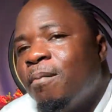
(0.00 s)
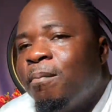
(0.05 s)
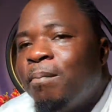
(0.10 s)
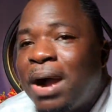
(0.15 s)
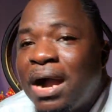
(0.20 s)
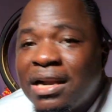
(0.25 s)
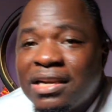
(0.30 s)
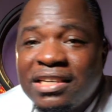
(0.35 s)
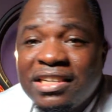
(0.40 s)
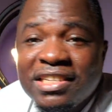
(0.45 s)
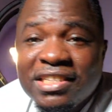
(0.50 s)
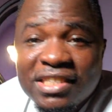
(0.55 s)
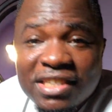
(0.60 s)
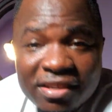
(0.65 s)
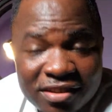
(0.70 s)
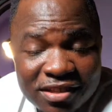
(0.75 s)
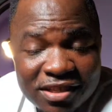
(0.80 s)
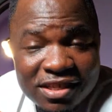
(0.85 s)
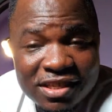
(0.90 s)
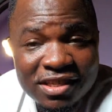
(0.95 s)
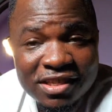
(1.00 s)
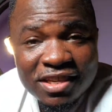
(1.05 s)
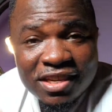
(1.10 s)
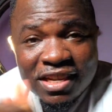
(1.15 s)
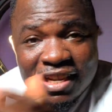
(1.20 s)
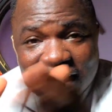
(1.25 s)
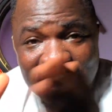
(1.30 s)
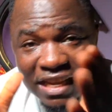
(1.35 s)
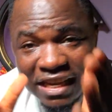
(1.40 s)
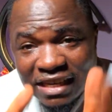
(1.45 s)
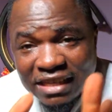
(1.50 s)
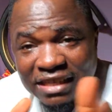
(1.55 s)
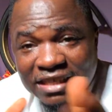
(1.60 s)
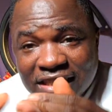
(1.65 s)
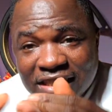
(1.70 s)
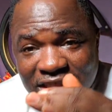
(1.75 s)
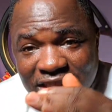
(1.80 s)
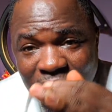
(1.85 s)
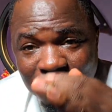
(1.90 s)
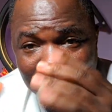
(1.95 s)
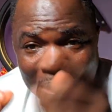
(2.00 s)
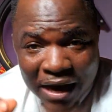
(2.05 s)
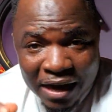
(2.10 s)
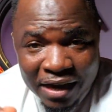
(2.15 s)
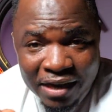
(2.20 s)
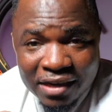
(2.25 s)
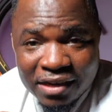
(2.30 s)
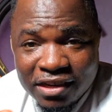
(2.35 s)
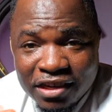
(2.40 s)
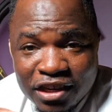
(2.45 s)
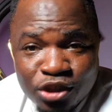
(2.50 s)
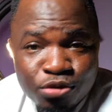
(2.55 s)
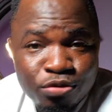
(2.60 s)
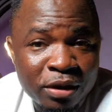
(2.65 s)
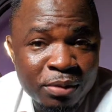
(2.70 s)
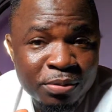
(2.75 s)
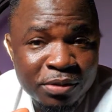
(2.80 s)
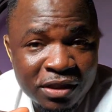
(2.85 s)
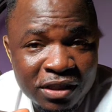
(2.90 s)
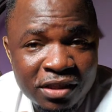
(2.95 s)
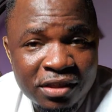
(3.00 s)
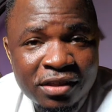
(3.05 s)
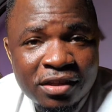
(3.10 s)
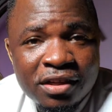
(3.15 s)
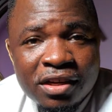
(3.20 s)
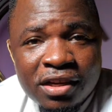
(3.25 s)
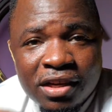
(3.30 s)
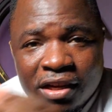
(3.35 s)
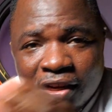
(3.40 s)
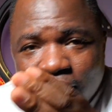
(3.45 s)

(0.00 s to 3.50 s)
bank details in my description.